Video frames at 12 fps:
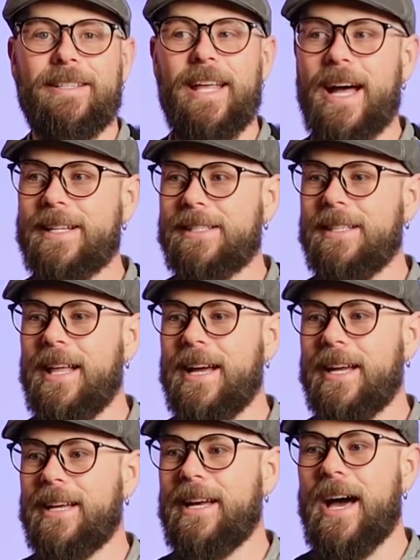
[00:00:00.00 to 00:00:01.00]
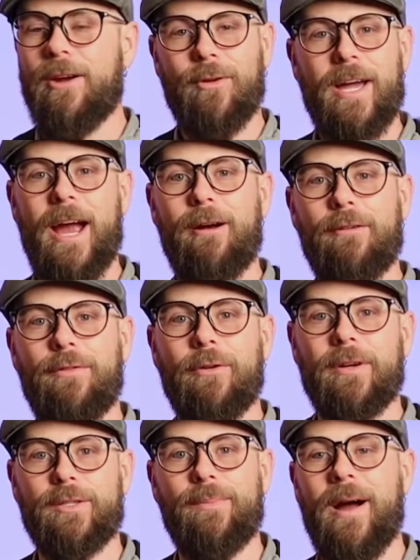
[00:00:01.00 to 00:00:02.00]
that's like, I don't care if
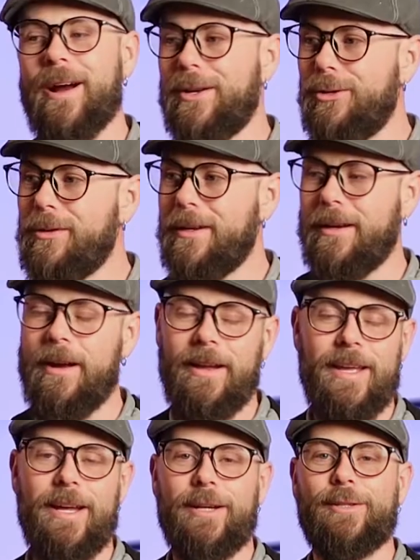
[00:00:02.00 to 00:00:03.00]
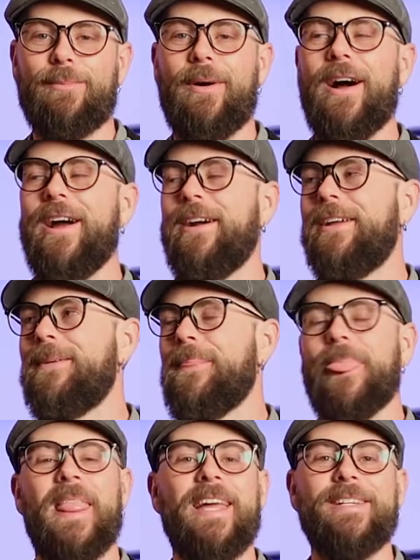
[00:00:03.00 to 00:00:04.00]
you're expired, you eh, expired,
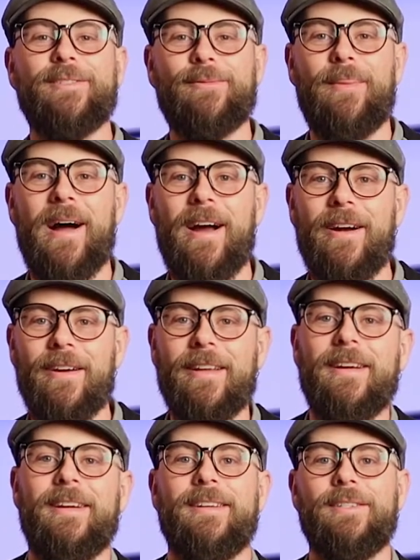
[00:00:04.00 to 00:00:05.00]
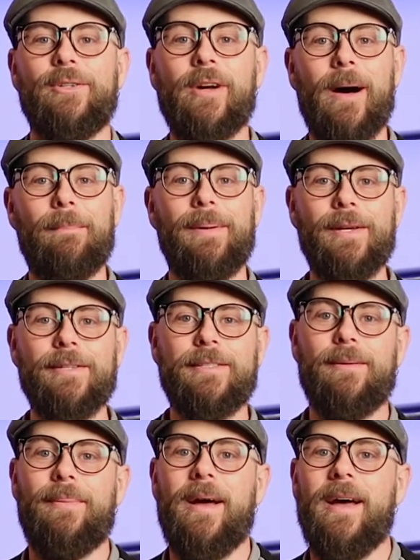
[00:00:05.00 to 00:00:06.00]
inspired. You got bills
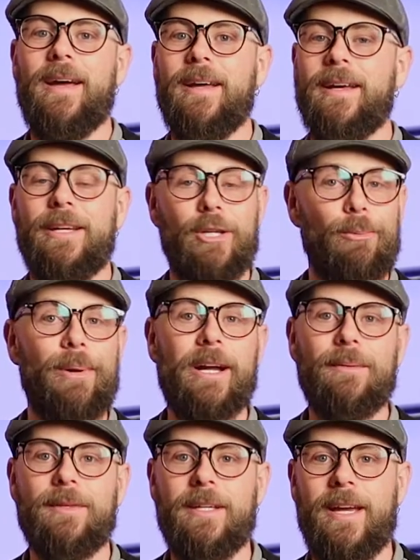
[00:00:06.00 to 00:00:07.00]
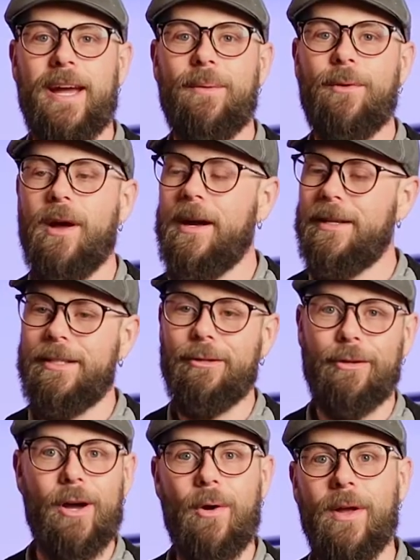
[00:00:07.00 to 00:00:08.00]
to pay, you pick up the camera,
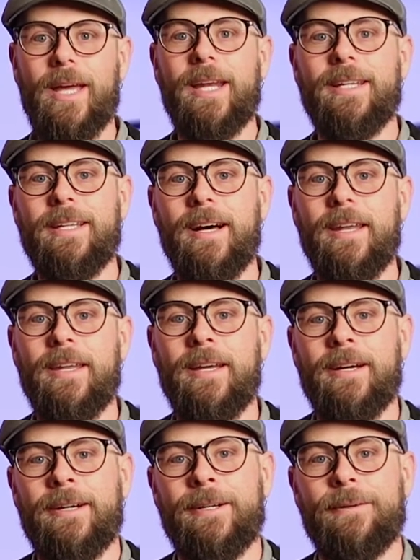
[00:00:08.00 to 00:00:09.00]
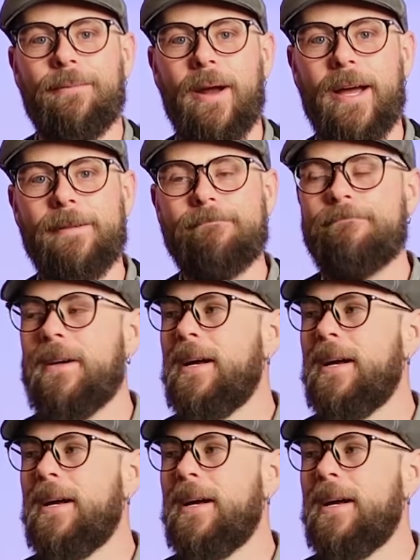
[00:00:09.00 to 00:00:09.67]
you go get it done, right?